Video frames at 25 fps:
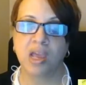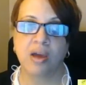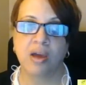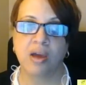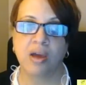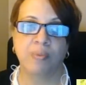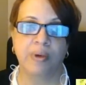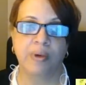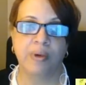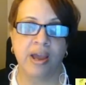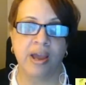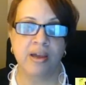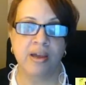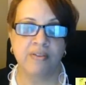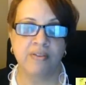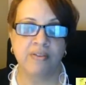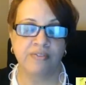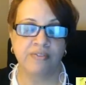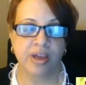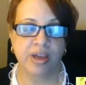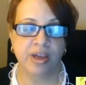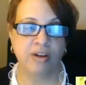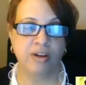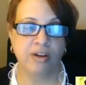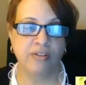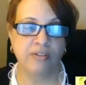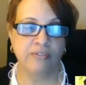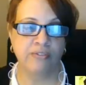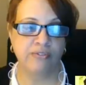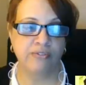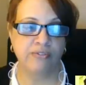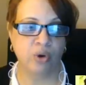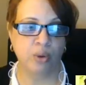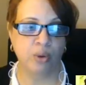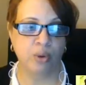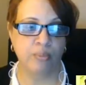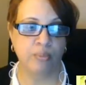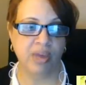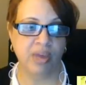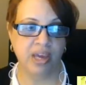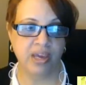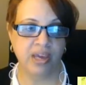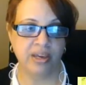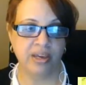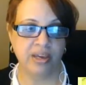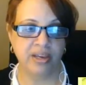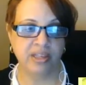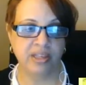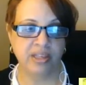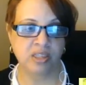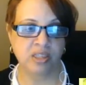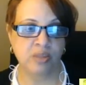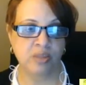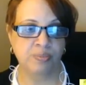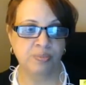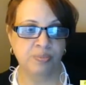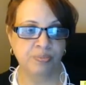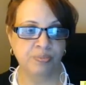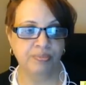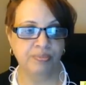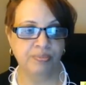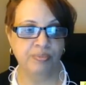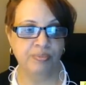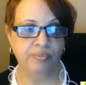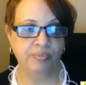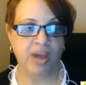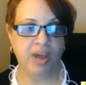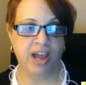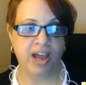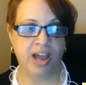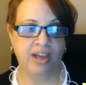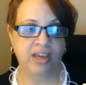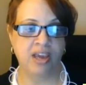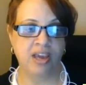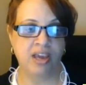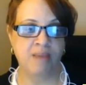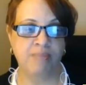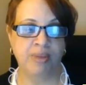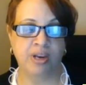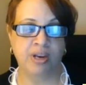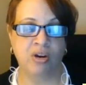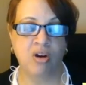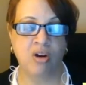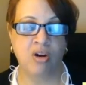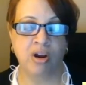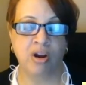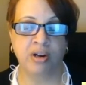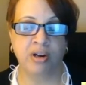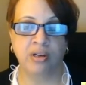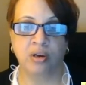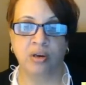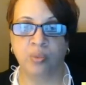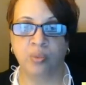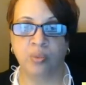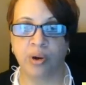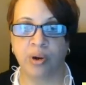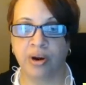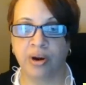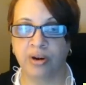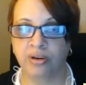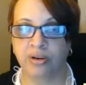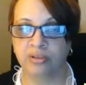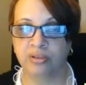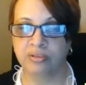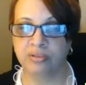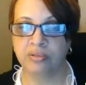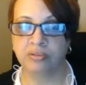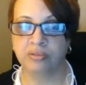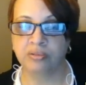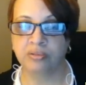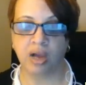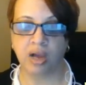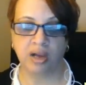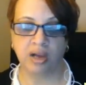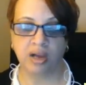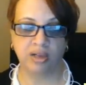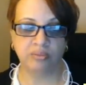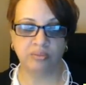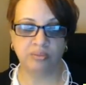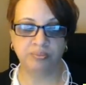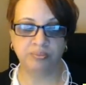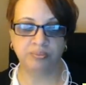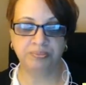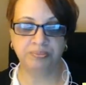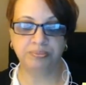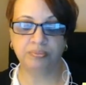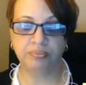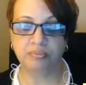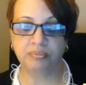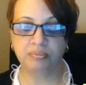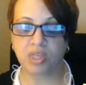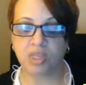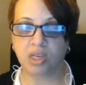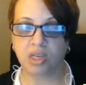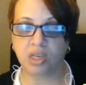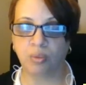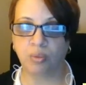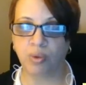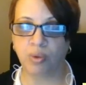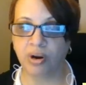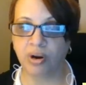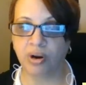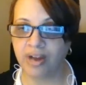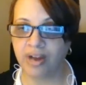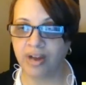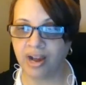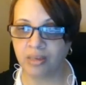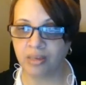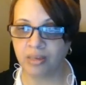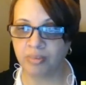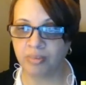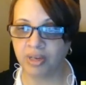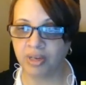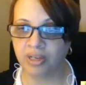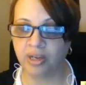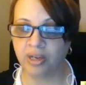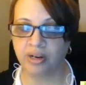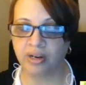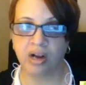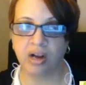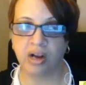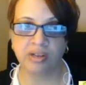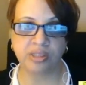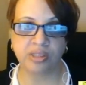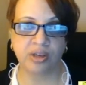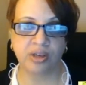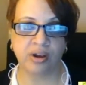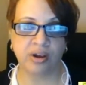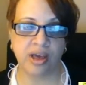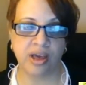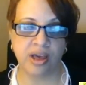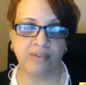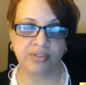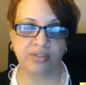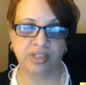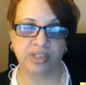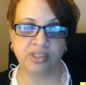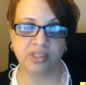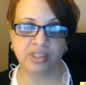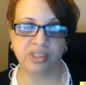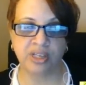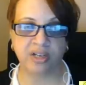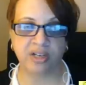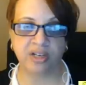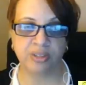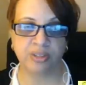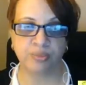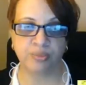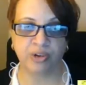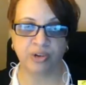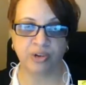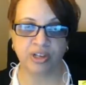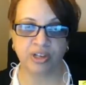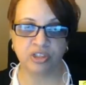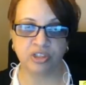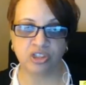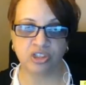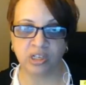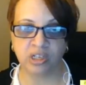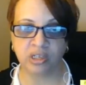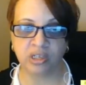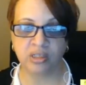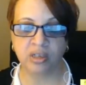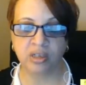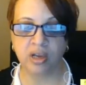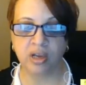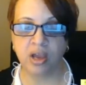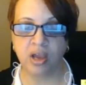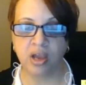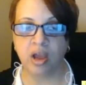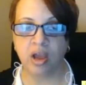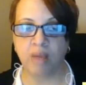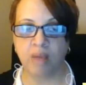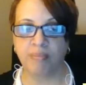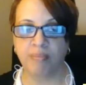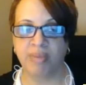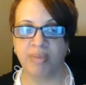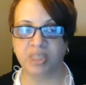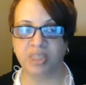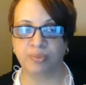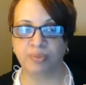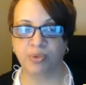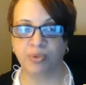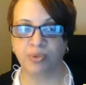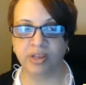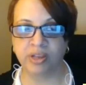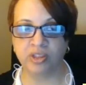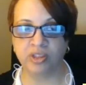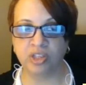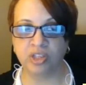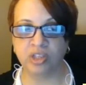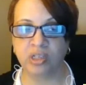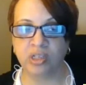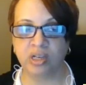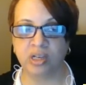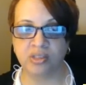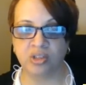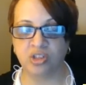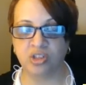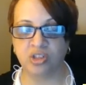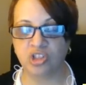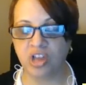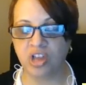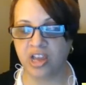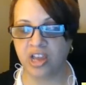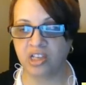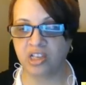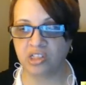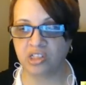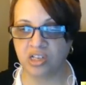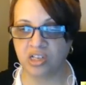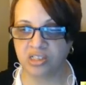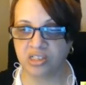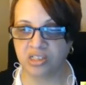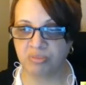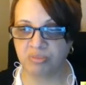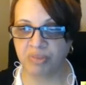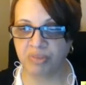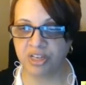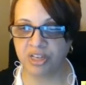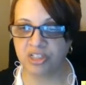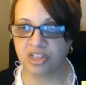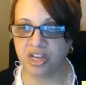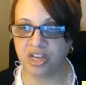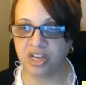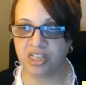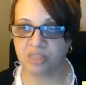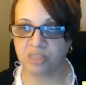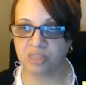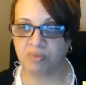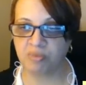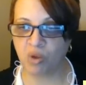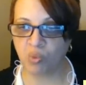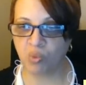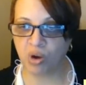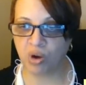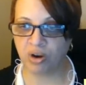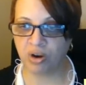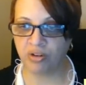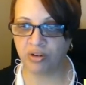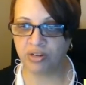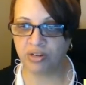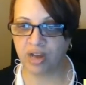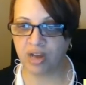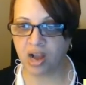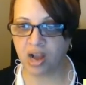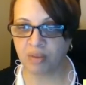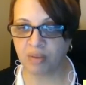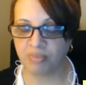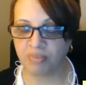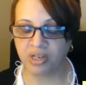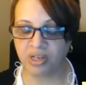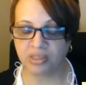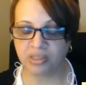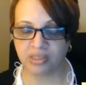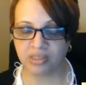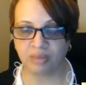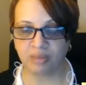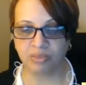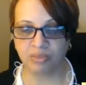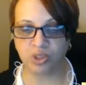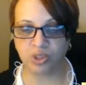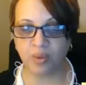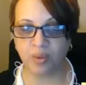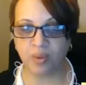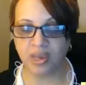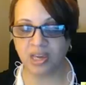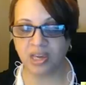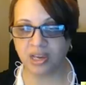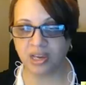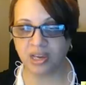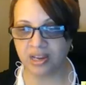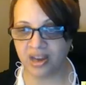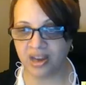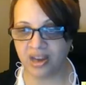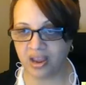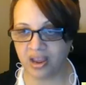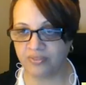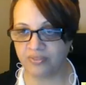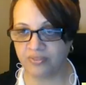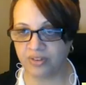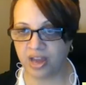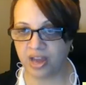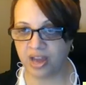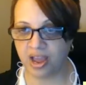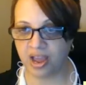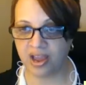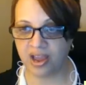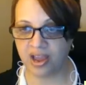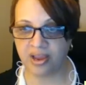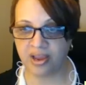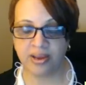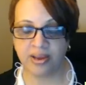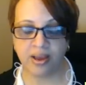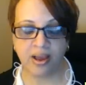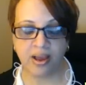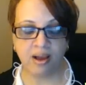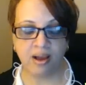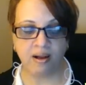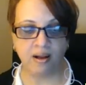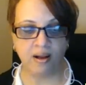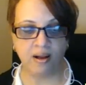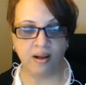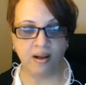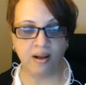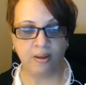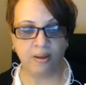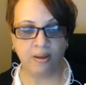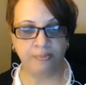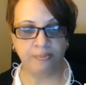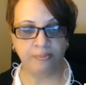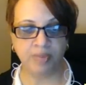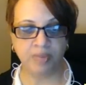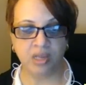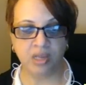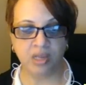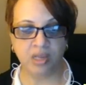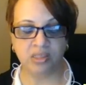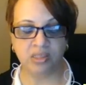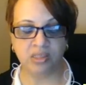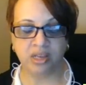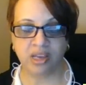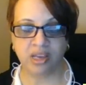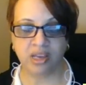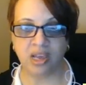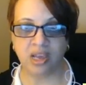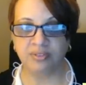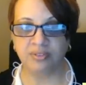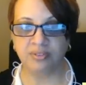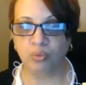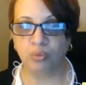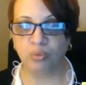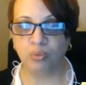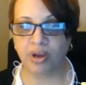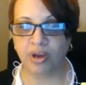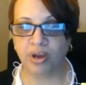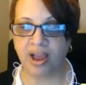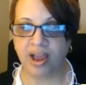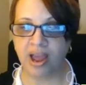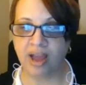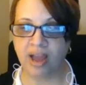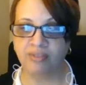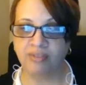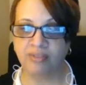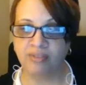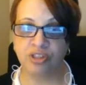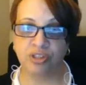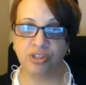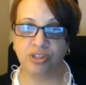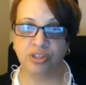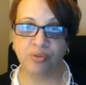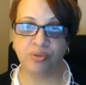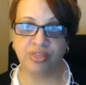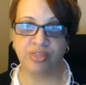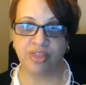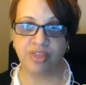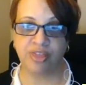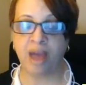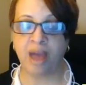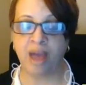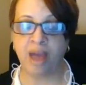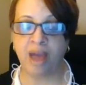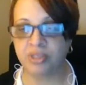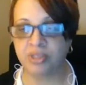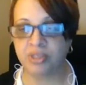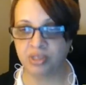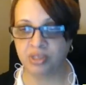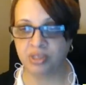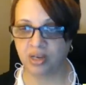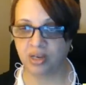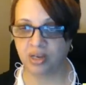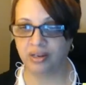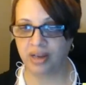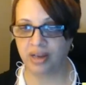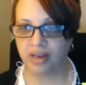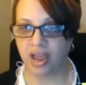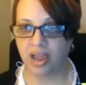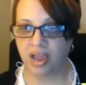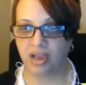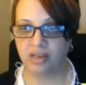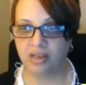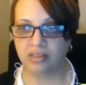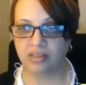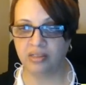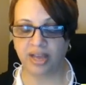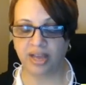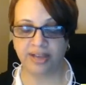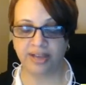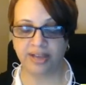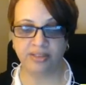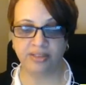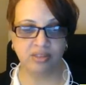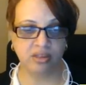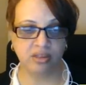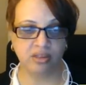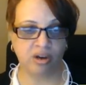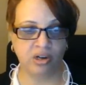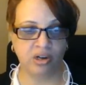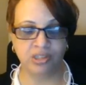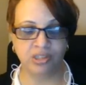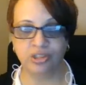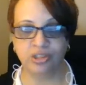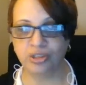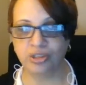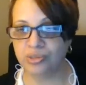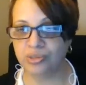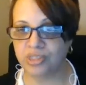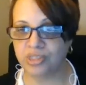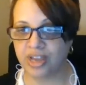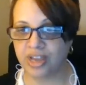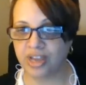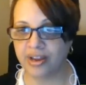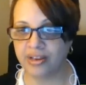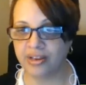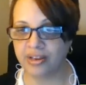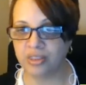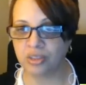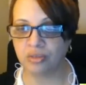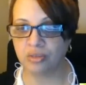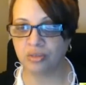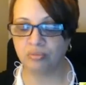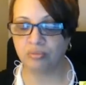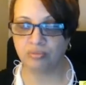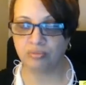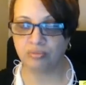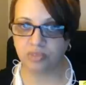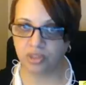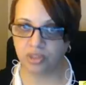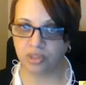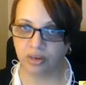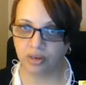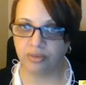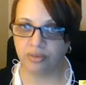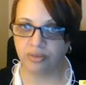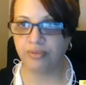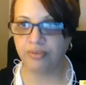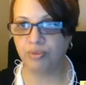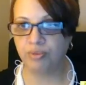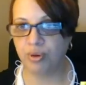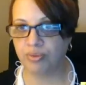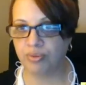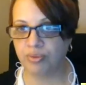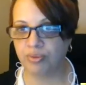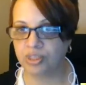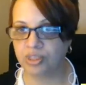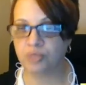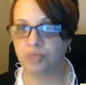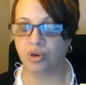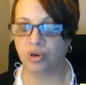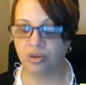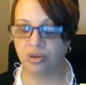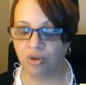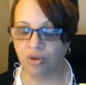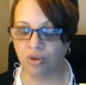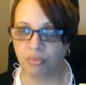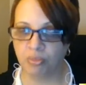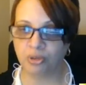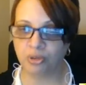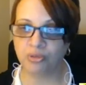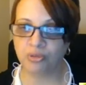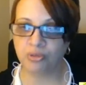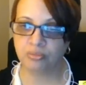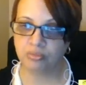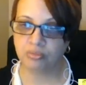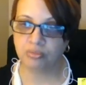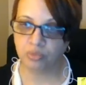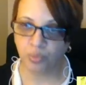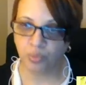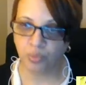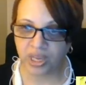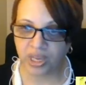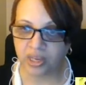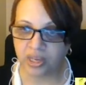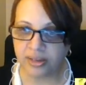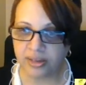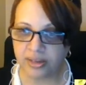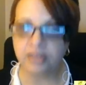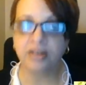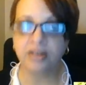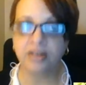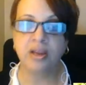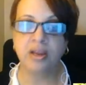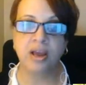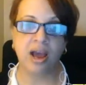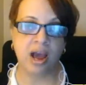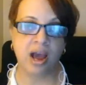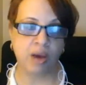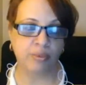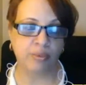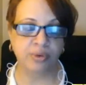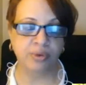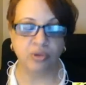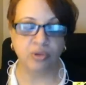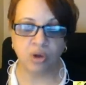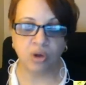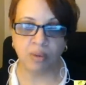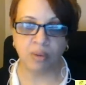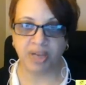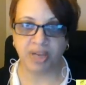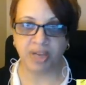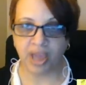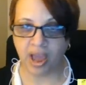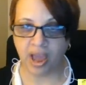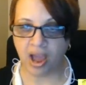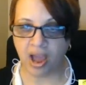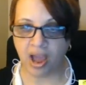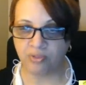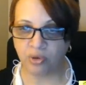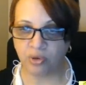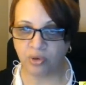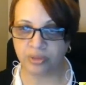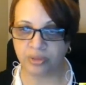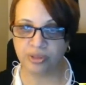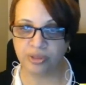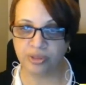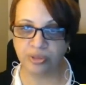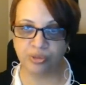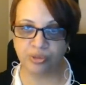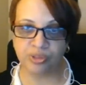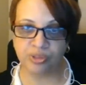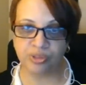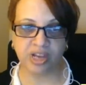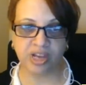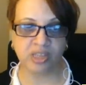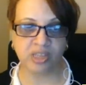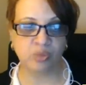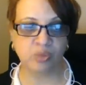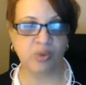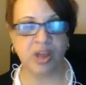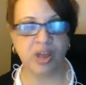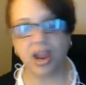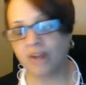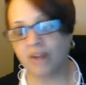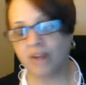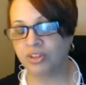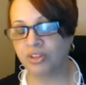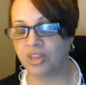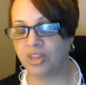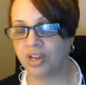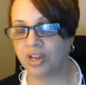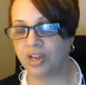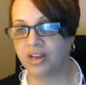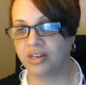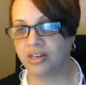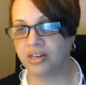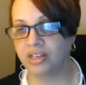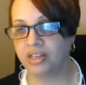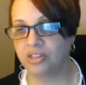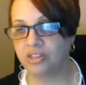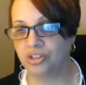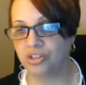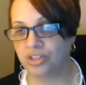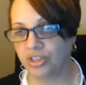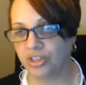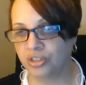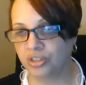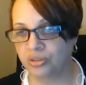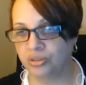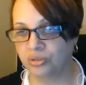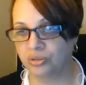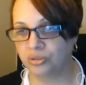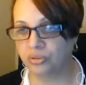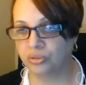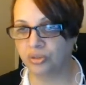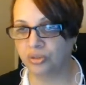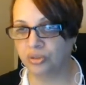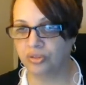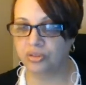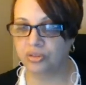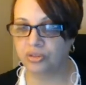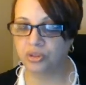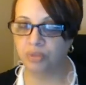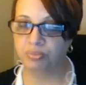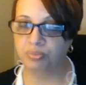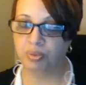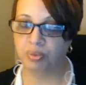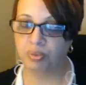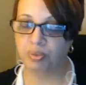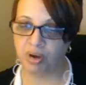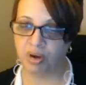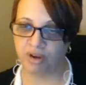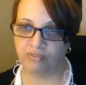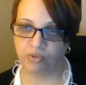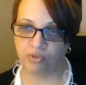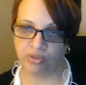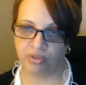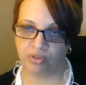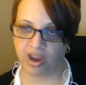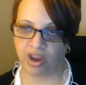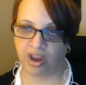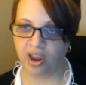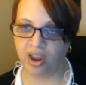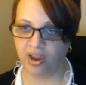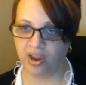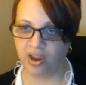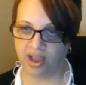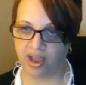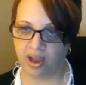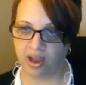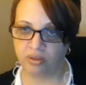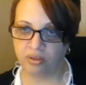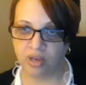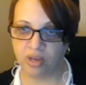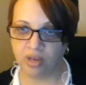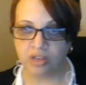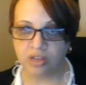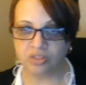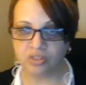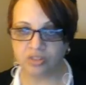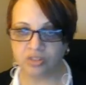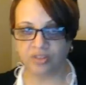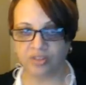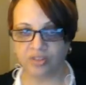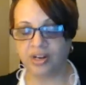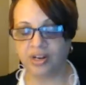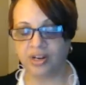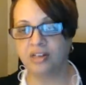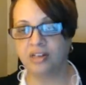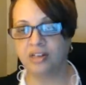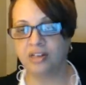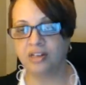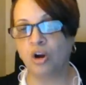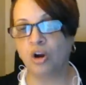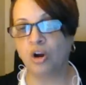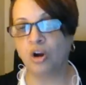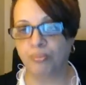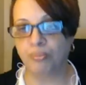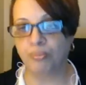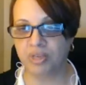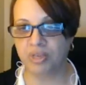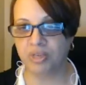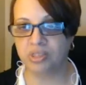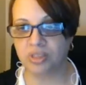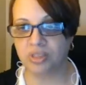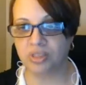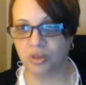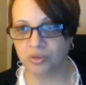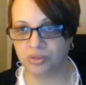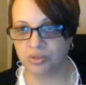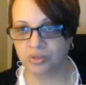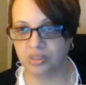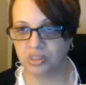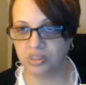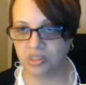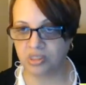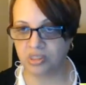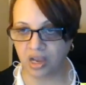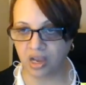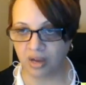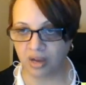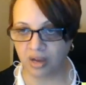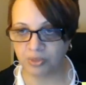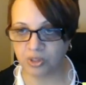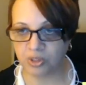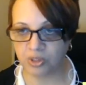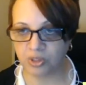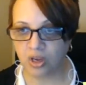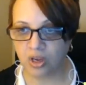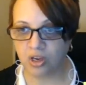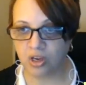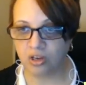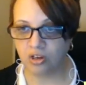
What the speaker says: What I have found for me is I keep it on a Word document, and I also have an Excel spreadsheet. My spreadsheet doesn't change as much as my Word doc because I'm tweaking it every day to even what I have to do that particular day. Like on Tuesdays, if this were a normal week, I would normally have on Tuesdays what everything I need to do to prepare for the hangout so that I don't miss those steps.